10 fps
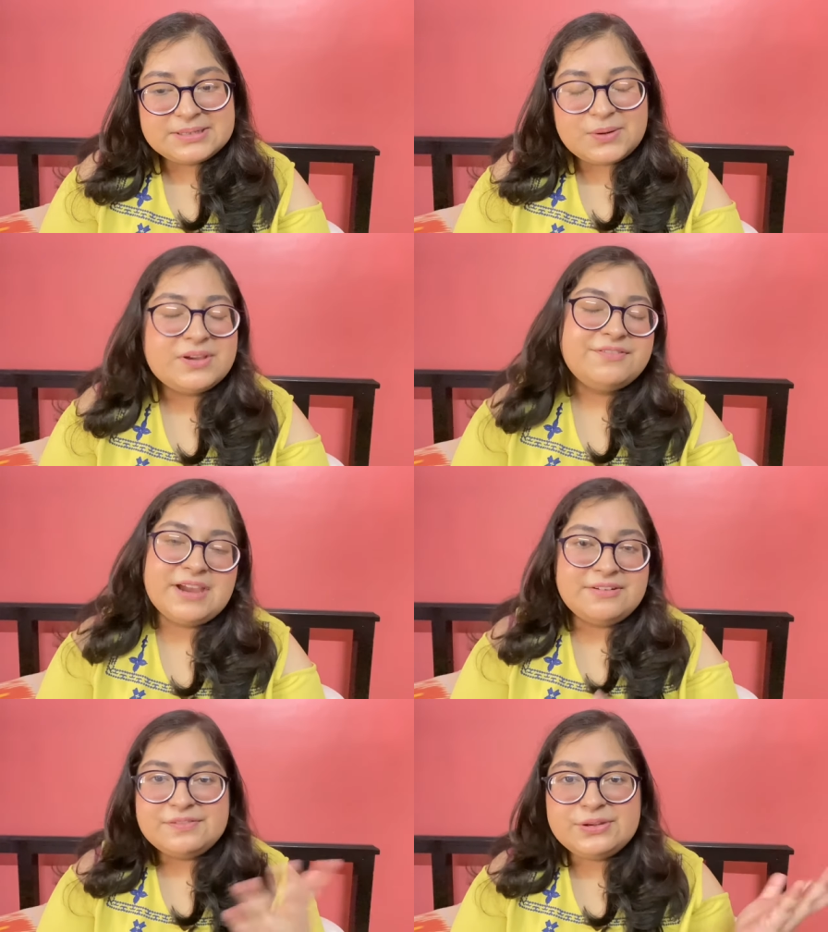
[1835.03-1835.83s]
okay,
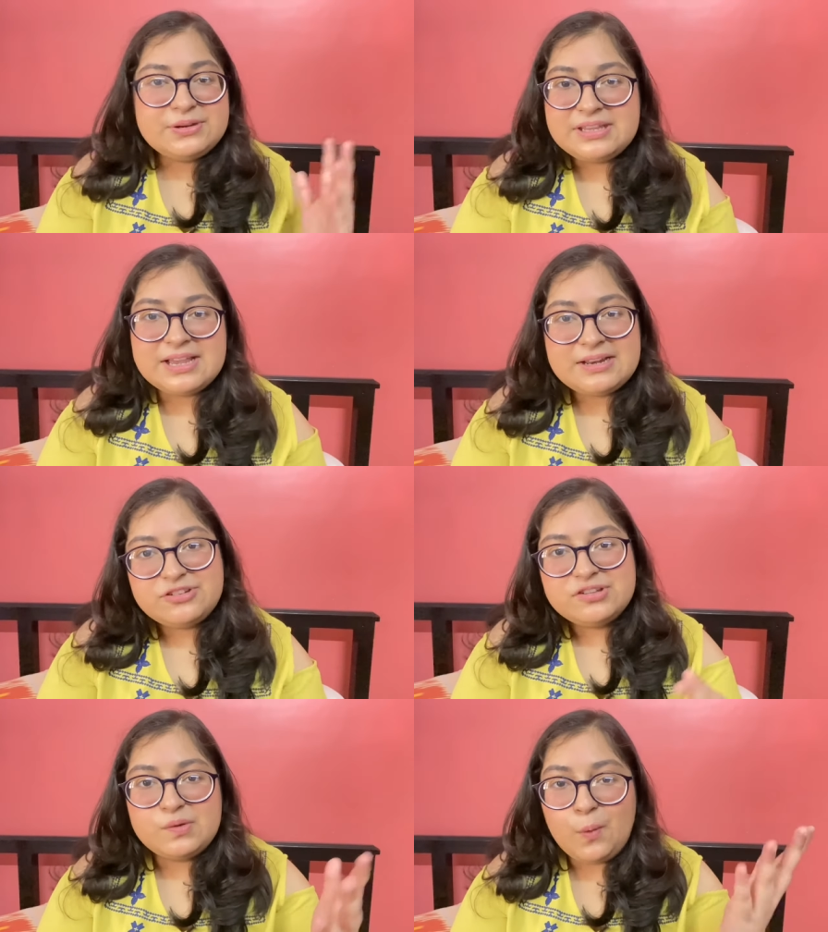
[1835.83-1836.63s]
fine. For Yunhee,
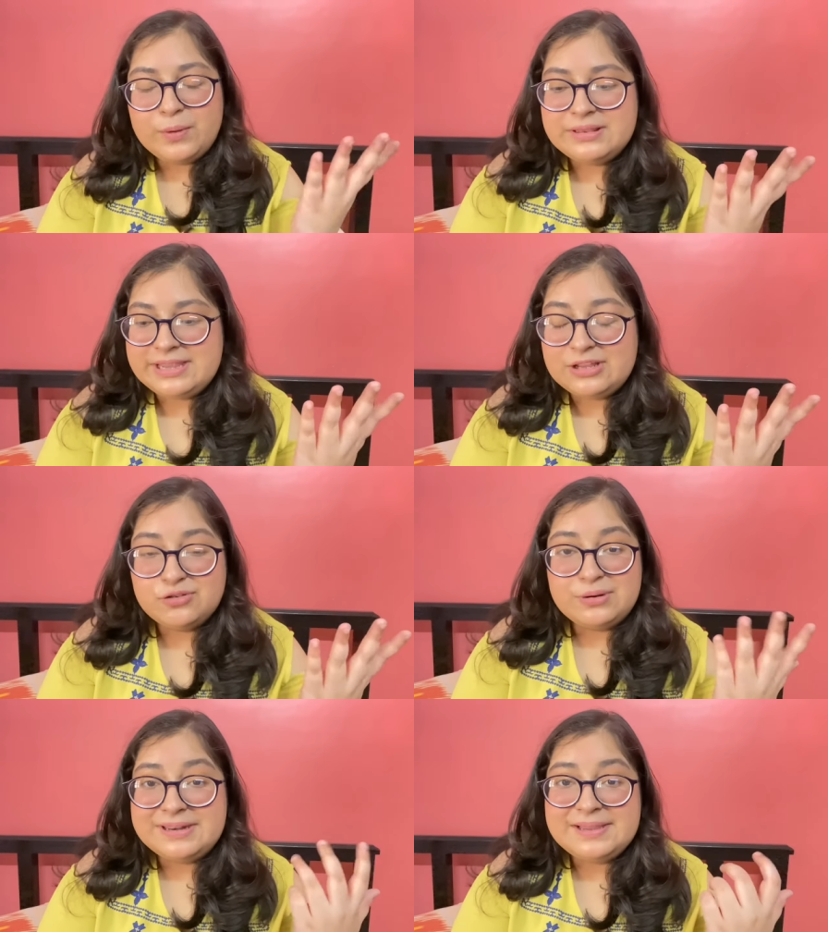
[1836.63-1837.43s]
I'll just go with the
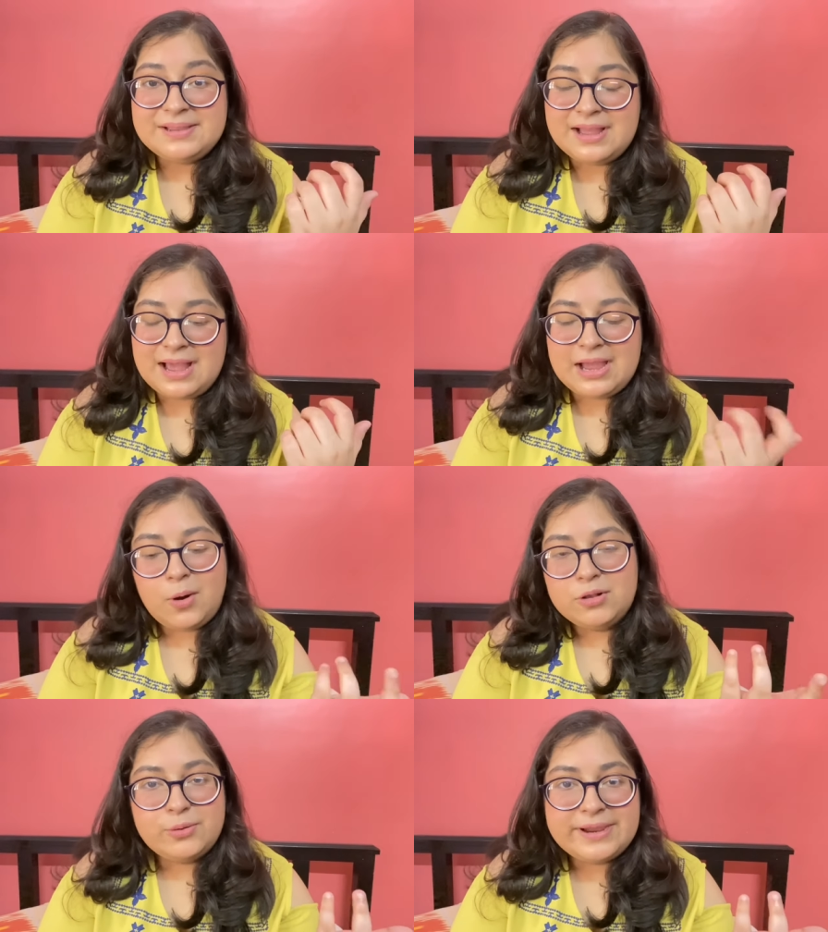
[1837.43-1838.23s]
age only. Uh, I,
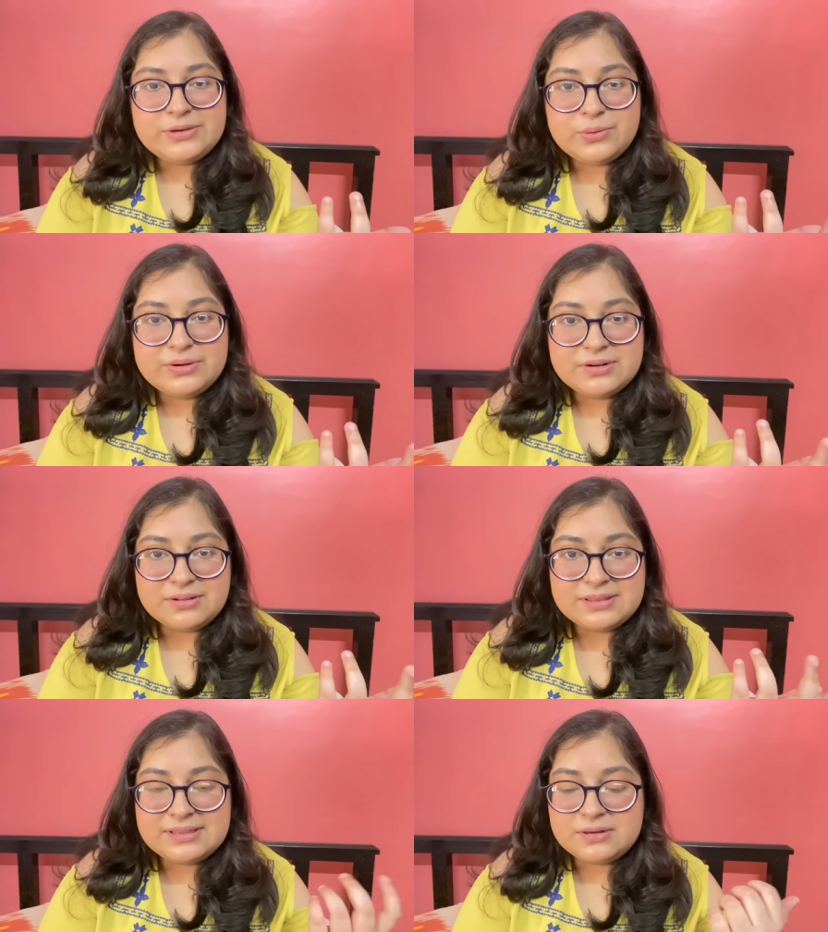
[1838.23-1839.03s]
although I don't
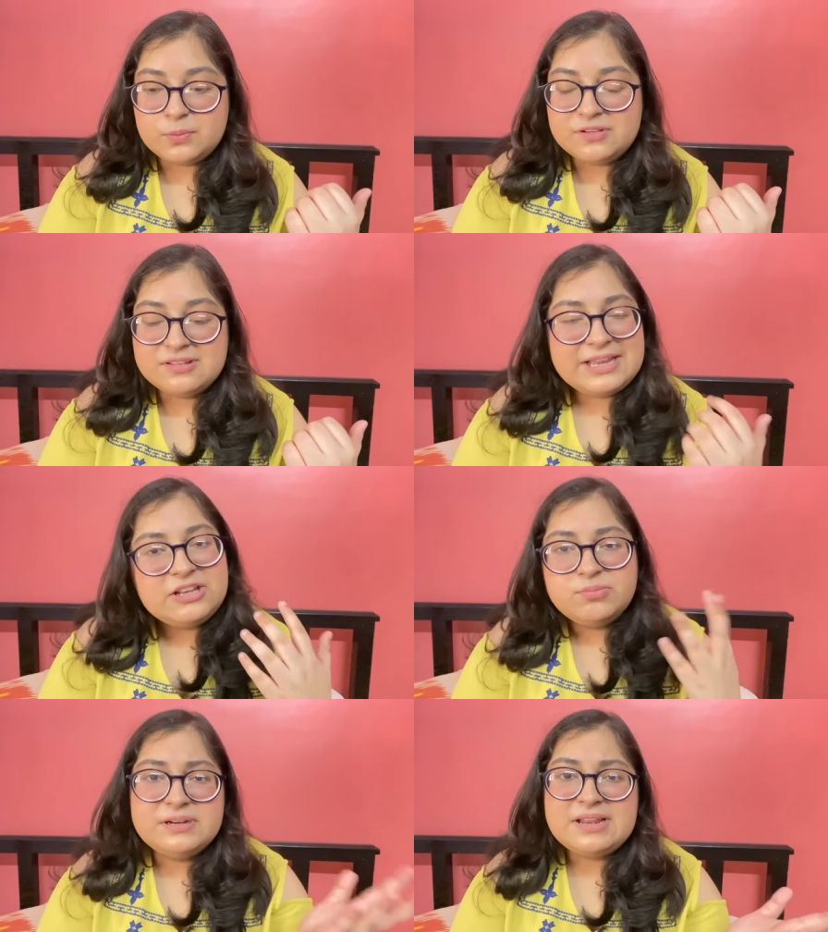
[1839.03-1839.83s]
uh, think it was the
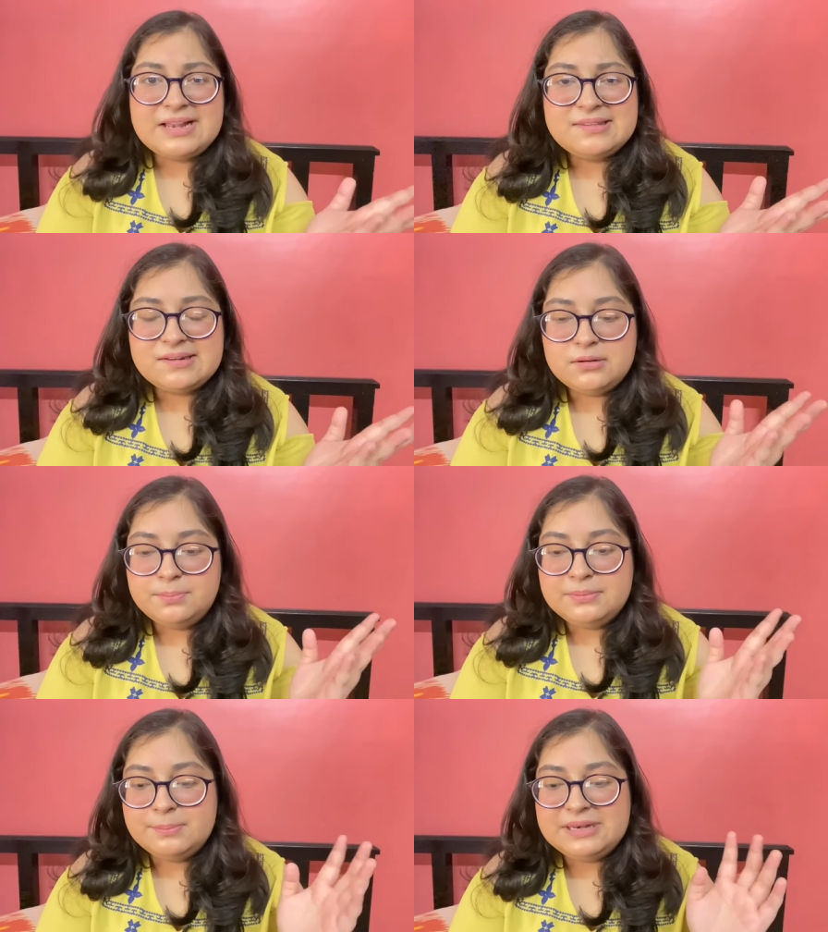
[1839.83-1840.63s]
age, but I'll still
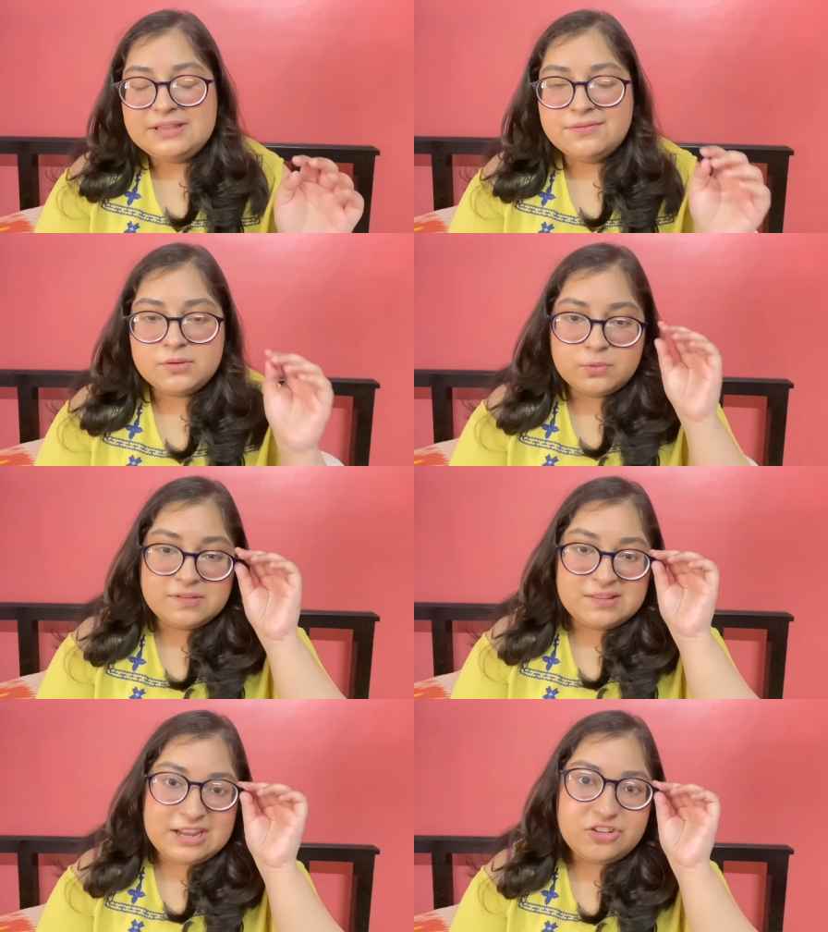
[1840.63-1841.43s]
b believe it
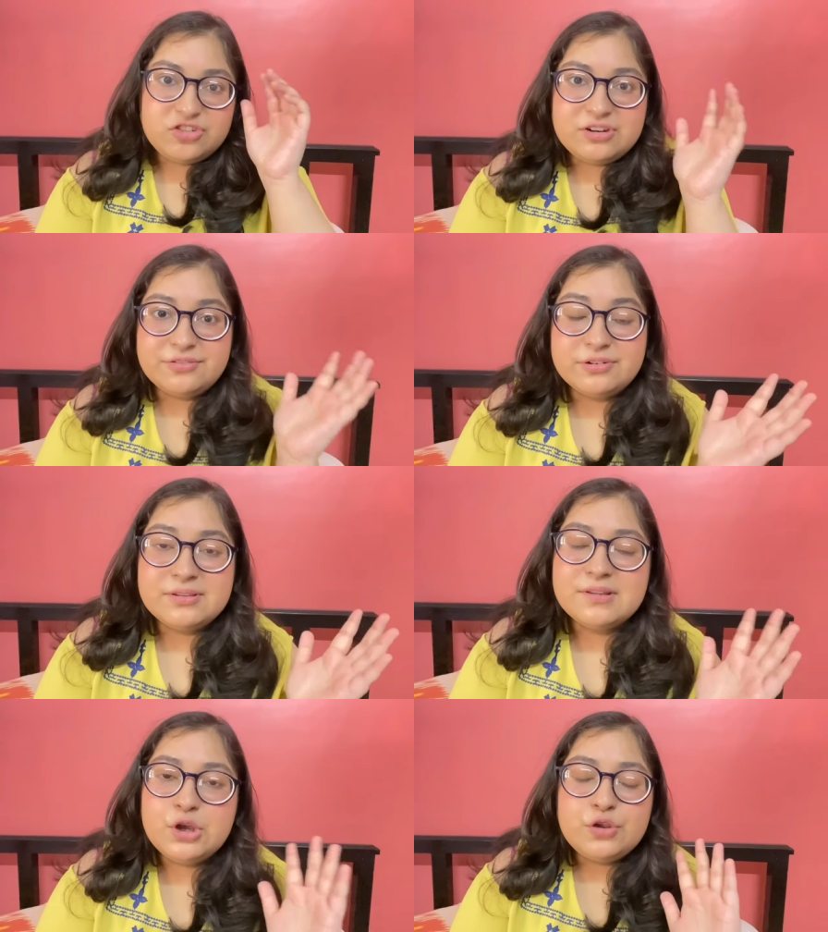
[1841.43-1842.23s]
was the age
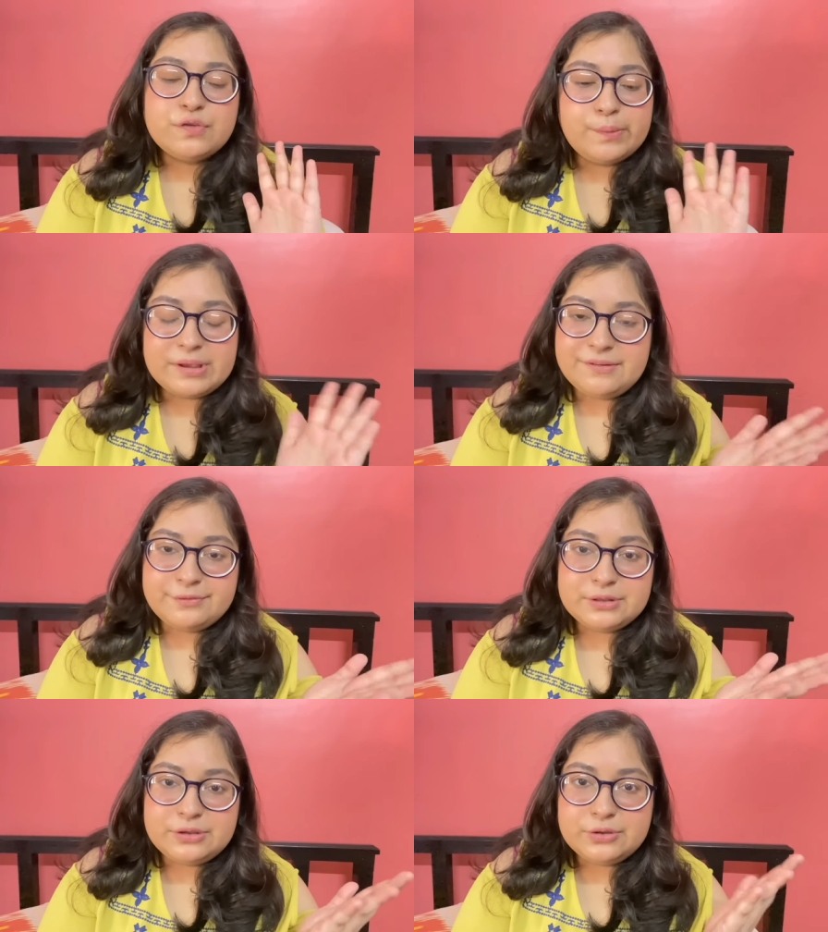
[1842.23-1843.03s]
difference. So okay,
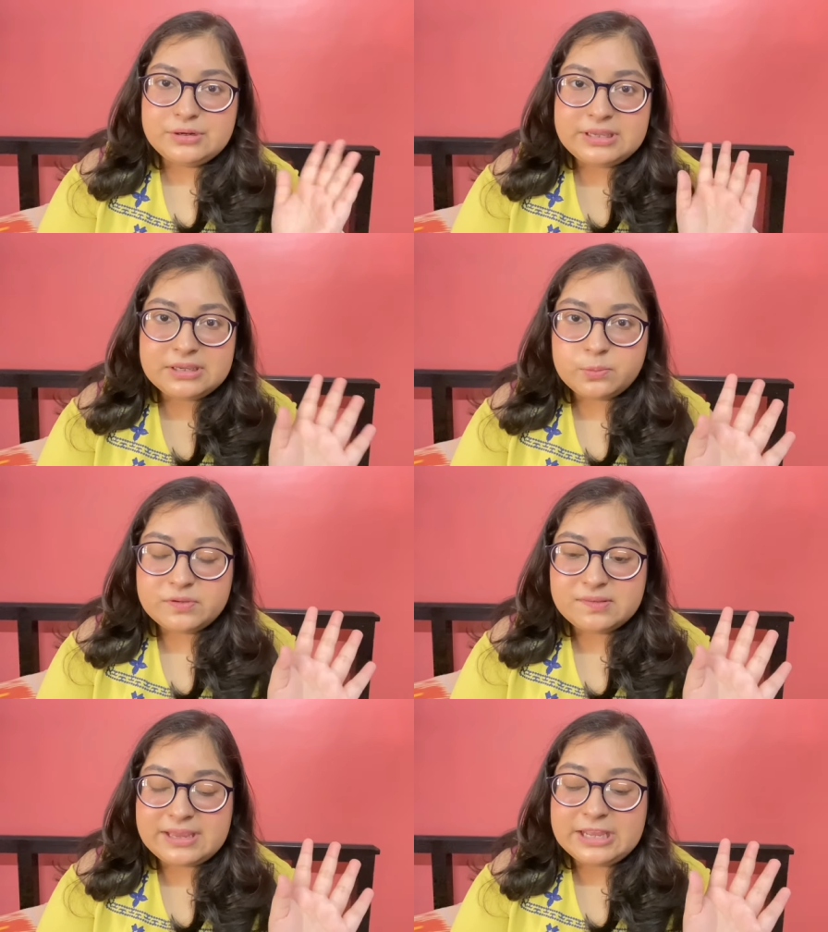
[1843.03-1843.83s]
for the Yunhee, it
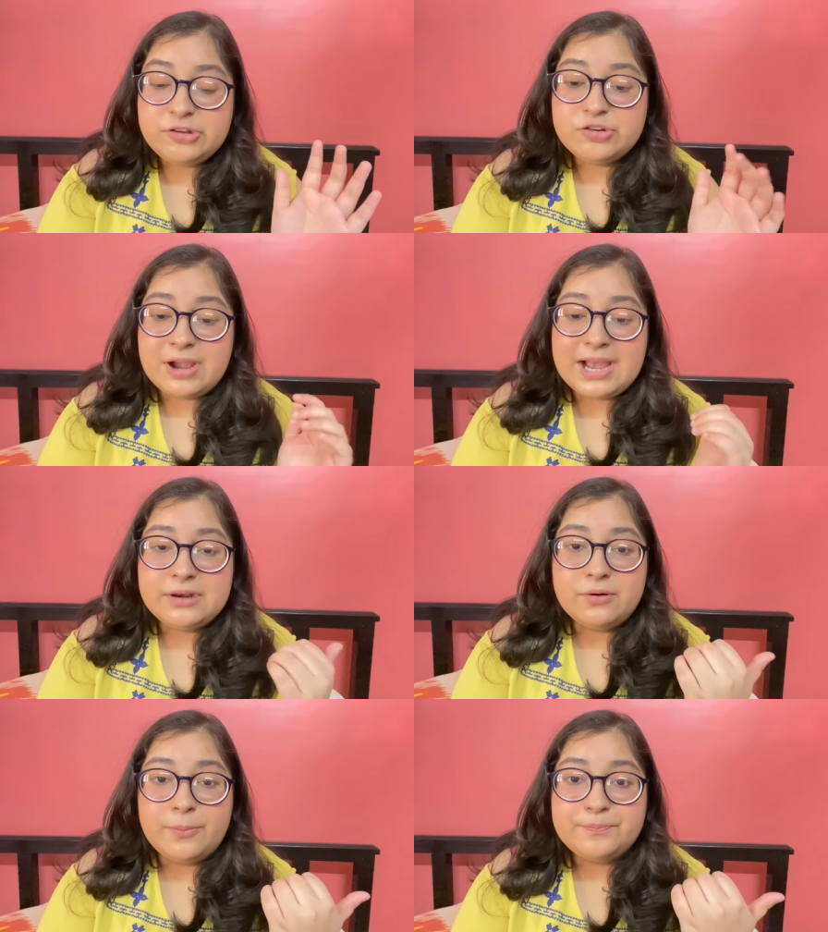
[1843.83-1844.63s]
was the age,
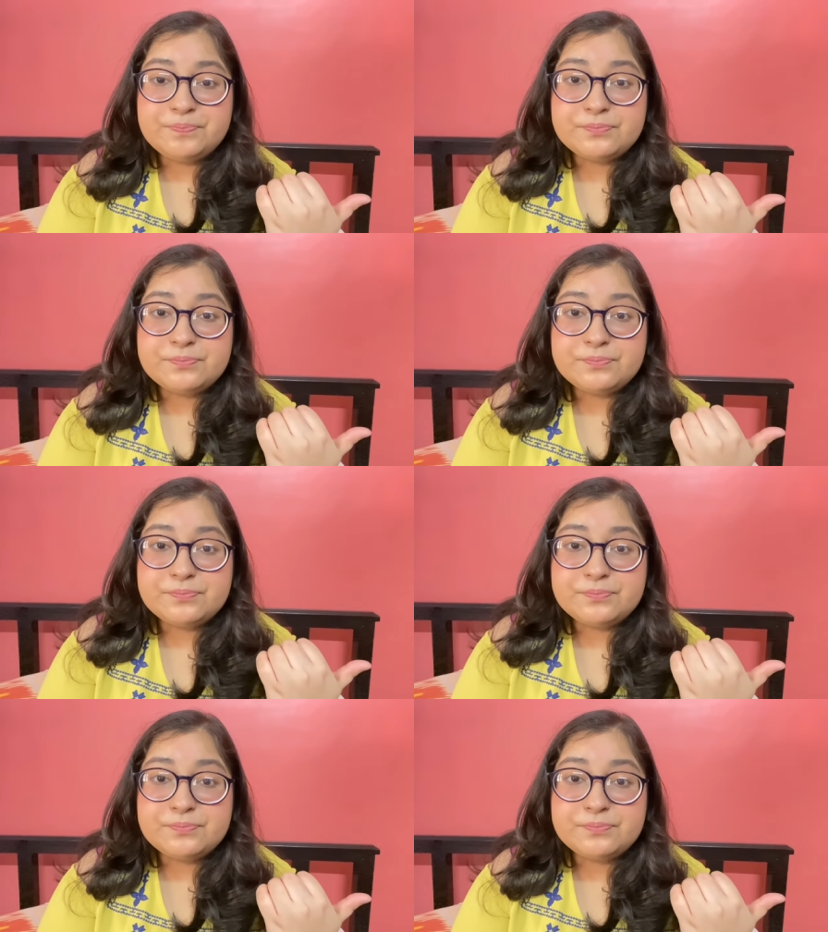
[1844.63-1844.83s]
and um,